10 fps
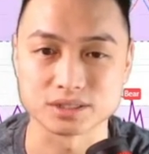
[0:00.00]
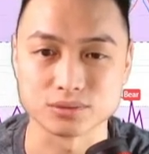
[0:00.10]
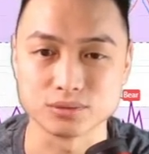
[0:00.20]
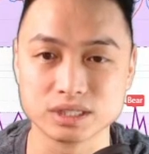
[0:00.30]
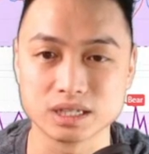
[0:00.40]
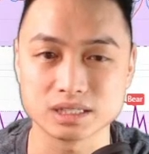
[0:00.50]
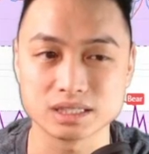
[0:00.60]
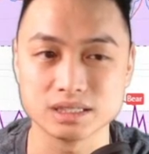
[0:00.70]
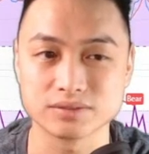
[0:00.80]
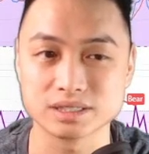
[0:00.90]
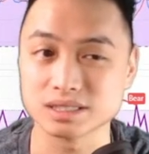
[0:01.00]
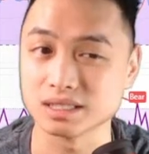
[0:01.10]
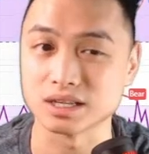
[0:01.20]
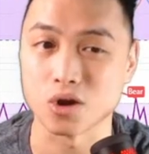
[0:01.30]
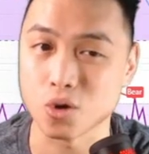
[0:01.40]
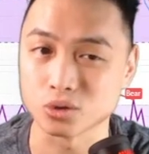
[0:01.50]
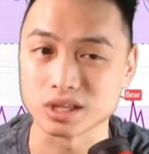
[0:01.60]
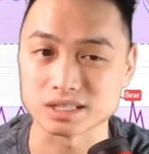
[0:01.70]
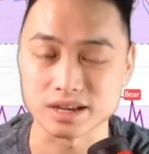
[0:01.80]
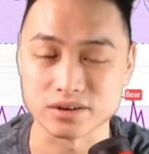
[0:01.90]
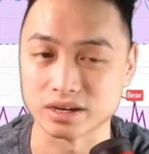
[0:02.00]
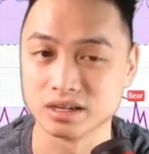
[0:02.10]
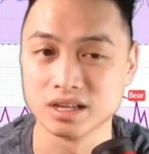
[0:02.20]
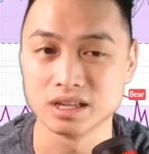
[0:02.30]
So got to see if this thing can hold this area.